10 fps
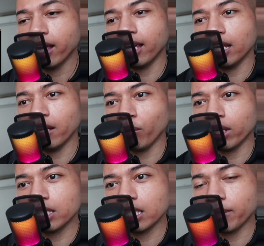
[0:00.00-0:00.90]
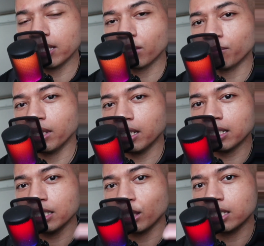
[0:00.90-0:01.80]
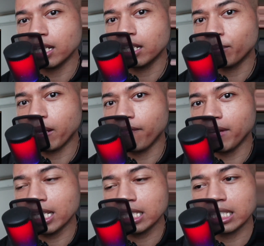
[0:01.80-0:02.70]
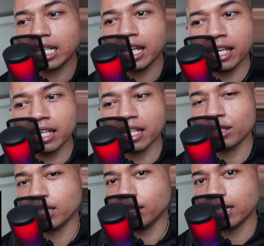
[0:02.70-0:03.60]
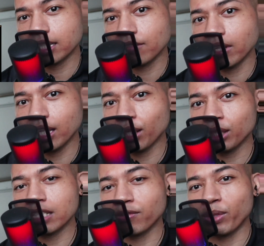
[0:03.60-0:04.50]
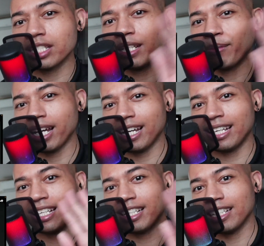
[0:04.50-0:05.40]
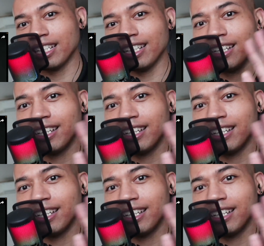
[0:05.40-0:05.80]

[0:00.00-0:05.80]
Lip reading: And if you want to see my social medias, you can check under my face. And I'll see you in the next video. Thanks for watching. Bye.